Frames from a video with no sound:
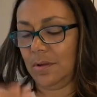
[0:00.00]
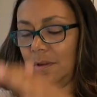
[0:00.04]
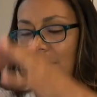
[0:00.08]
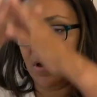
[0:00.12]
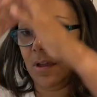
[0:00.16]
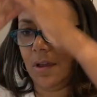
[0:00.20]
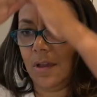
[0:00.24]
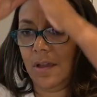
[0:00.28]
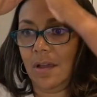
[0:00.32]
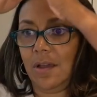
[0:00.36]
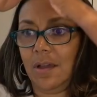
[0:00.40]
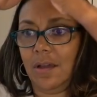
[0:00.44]

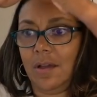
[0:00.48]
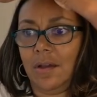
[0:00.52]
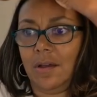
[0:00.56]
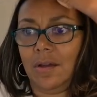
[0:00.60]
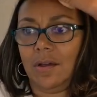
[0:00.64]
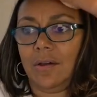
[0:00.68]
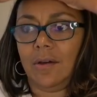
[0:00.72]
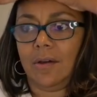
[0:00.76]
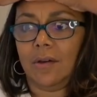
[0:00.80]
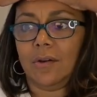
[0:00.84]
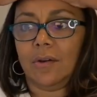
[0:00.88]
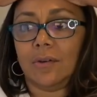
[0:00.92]
no!
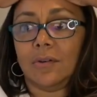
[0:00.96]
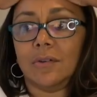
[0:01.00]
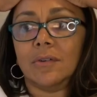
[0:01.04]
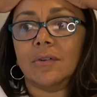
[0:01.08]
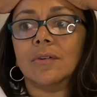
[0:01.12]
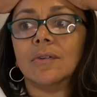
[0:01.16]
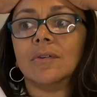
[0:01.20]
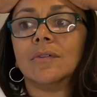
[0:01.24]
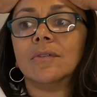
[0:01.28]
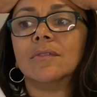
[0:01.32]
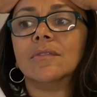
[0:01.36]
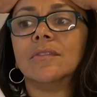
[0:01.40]

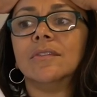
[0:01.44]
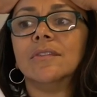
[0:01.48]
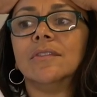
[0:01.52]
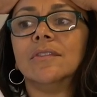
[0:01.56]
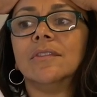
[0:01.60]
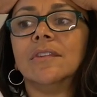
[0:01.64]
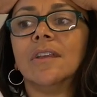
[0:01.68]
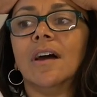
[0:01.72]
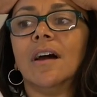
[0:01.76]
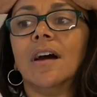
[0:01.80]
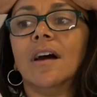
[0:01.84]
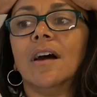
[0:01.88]

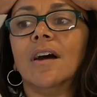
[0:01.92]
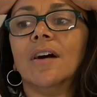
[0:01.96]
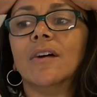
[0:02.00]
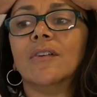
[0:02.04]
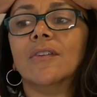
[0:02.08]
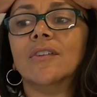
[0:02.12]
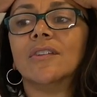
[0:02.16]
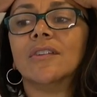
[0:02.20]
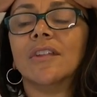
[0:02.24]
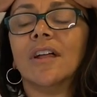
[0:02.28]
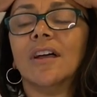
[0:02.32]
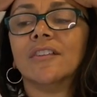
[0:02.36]
No!
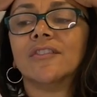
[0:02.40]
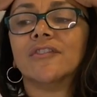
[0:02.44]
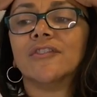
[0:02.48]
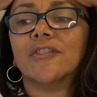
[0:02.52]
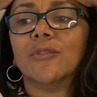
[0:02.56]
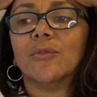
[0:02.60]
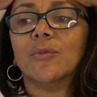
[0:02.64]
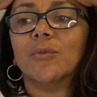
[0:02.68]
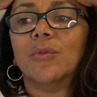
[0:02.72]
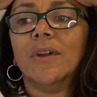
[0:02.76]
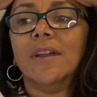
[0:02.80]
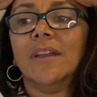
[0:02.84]
You lost
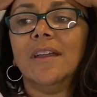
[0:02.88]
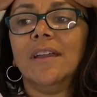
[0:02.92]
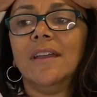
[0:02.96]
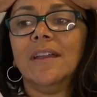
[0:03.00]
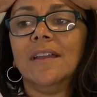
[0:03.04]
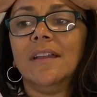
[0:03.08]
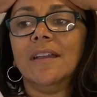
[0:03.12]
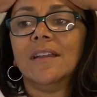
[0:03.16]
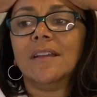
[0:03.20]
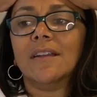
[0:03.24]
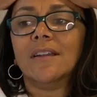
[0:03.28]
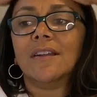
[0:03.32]
your
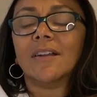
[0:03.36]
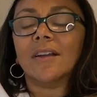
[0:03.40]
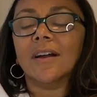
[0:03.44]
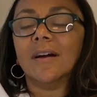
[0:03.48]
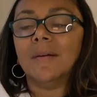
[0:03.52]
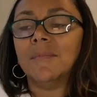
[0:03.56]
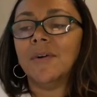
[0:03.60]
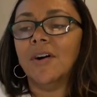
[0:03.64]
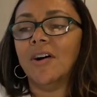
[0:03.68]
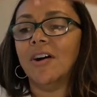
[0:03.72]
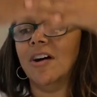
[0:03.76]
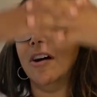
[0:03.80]
wig?
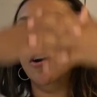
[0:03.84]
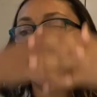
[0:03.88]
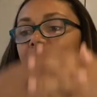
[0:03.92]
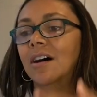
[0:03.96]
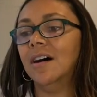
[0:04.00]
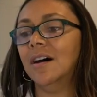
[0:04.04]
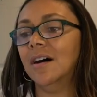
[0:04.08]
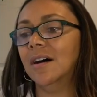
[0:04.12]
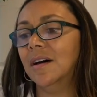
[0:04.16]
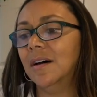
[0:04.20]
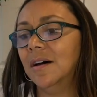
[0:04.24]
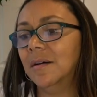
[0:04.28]
Come
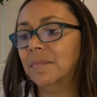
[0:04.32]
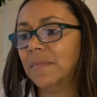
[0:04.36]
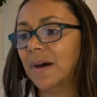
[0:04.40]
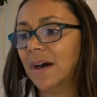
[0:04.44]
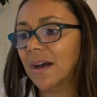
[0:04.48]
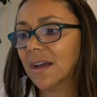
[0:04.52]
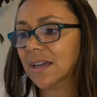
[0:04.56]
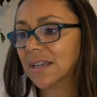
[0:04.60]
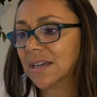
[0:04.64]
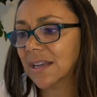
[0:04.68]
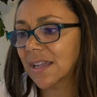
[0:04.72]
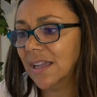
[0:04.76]
on,
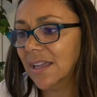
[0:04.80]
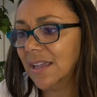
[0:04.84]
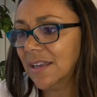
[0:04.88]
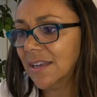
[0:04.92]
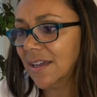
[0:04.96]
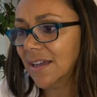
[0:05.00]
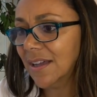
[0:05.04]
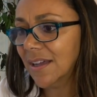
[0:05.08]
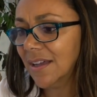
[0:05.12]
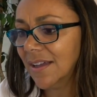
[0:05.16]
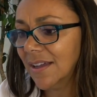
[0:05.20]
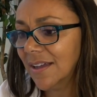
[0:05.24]

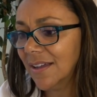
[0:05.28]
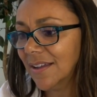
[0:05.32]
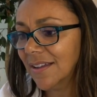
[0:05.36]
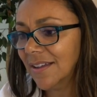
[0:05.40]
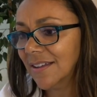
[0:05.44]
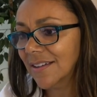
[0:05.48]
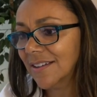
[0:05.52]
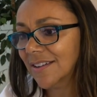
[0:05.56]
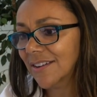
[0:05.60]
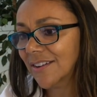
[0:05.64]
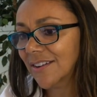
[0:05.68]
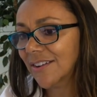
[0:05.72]
Macarena!
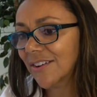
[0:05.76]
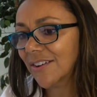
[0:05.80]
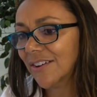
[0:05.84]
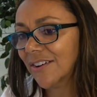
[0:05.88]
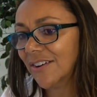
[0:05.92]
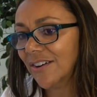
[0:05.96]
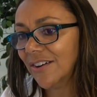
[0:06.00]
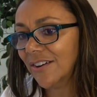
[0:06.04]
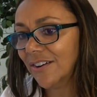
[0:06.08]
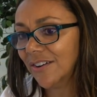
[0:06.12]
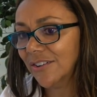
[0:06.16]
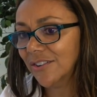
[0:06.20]

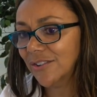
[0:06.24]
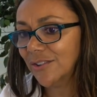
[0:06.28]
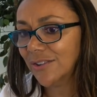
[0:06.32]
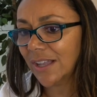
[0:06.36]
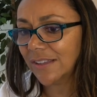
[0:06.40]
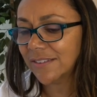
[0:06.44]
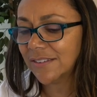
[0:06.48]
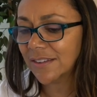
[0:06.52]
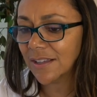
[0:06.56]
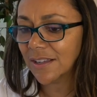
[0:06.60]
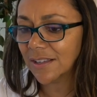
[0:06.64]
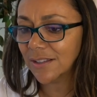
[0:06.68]
Girl, you
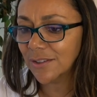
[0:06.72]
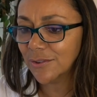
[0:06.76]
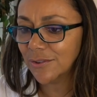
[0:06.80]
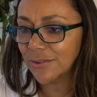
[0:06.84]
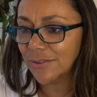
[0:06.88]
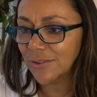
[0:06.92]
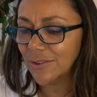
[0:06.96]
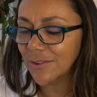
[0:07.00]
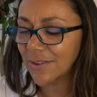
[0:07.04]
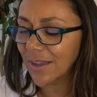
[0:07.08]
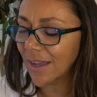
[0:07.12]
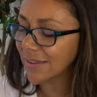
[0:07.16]
got the glue.
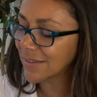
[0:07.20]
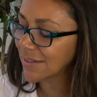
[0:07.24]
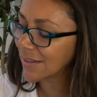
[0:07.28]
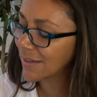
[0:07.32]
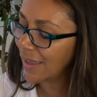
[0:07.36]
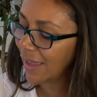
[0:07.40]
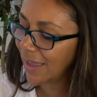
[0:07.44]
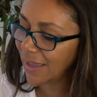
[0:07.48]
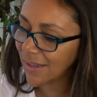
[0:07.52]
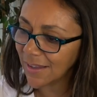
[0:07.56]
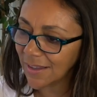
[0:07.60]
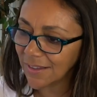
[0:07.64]
You got the
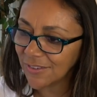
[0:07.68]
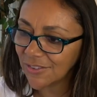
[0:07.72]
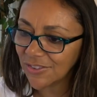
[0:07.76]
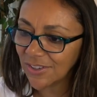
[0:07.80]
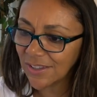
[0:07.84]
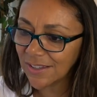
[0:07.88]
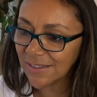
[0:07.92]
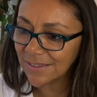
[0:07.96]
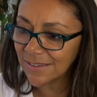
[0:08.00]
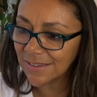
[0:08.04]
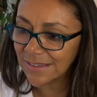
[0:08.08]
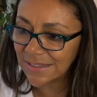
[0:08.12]
head of
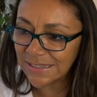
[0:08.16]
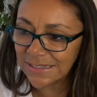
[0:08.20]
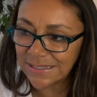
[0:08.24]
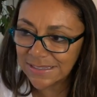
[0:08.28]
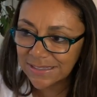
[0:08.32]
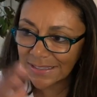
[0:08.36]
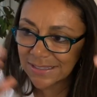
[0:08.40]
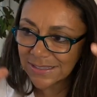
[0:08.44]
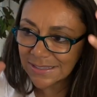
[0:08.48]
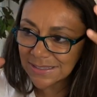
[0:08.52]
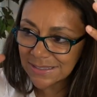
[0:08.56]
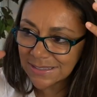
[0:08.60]
shit.
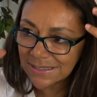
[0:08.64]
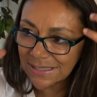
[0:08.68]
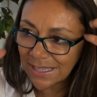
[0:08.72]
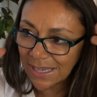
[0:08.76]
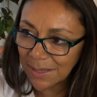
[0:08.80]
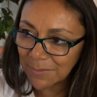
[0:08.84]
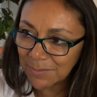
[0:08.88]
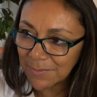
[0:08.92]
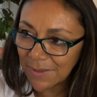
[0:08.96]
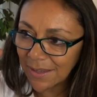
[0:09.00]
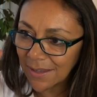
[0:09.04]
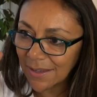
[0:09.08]

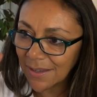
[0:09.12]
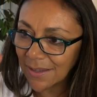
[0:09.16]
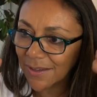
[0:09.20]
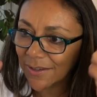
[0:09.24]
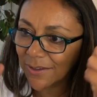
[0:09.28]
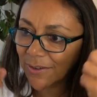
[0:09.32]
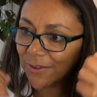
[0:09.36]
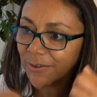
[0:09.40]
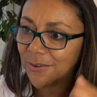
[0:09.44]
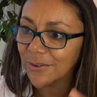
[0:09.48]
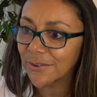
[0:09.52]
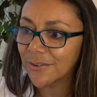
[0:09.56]
Take
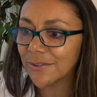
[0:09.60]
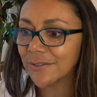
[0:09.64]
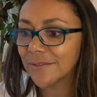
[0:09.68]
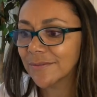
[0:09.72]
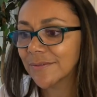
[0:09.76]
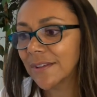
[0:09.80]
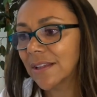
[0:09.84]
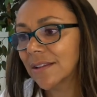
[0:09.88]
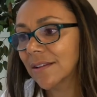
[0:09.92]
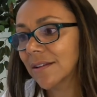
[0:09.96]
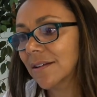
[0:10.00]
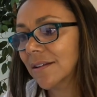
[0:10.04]
down!
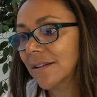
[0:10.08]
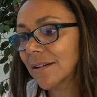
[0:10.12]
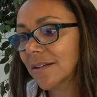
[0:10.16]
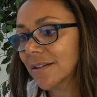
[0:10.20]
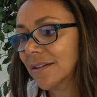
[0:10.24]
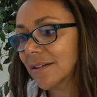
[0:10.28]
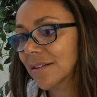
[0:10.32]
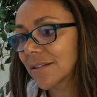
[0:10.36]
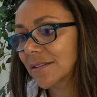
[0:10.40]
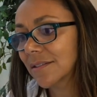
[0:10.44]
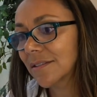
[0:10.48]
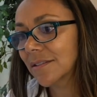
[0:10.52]
Oh,
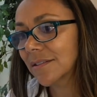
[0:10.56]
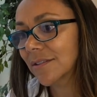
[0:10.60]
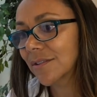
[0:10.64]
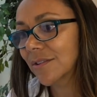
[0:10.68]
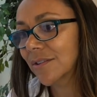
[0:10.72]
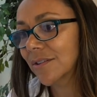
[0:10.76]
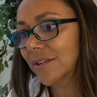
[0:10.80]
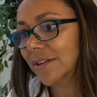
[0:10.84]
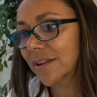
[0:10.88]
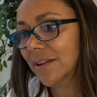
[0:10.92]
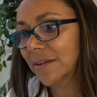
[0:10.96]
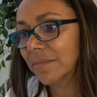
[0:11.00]

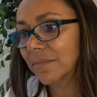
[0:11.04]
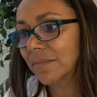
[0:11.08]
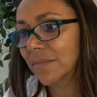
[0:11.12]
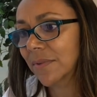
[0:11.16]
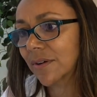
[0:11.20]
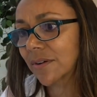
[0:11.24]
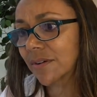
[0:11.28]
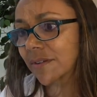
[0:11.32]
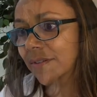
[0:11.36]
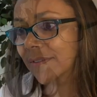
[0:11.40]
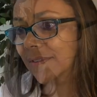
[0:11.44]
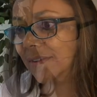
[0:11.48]
Lord have
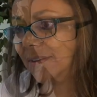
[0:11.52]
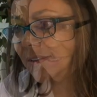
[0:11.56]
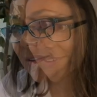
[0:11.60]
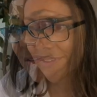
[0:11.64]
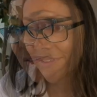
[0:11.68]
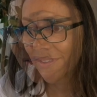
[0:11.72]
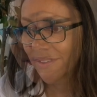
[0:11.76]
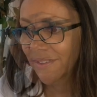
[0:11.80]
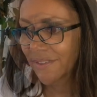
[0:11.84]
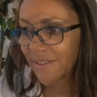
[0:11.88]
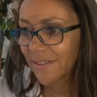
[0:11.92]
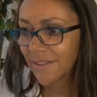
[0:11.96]
mercy.
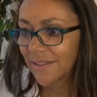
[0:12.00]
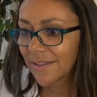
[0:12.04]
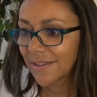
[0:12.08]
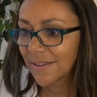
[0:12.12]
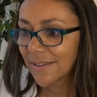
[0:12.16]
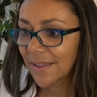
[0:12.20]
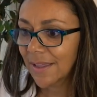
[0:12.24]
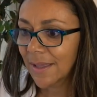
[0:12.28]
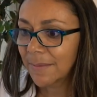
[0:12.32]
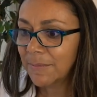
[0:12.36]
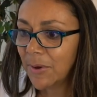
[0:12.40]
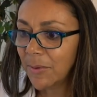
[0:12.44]

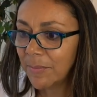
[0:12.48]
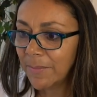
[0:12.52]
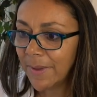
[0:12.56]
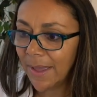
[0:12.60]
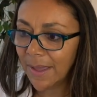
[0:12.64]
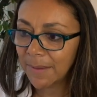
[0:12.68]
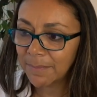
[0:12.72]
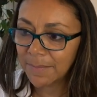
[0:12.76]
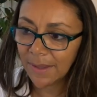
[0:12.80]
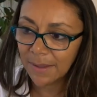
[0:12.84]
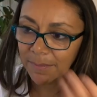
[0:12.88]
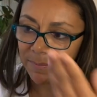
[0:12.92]
Come on
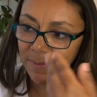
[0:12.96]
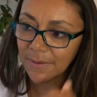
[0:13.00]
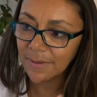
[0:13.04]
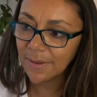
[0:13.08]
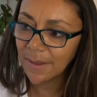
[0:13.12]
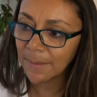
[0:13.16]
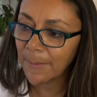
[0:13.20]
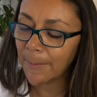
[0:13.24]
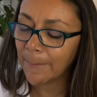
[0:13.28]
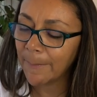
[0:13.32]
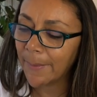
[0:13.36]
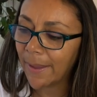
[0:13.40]
back, babe.
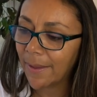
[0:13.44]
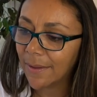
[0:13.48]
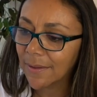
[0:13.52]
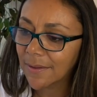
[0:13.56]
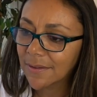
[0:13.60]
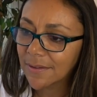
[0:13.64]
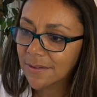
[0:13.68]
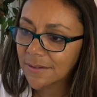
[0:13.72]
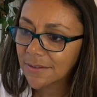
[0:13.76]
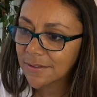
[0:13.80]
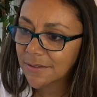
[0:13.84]
Come on back.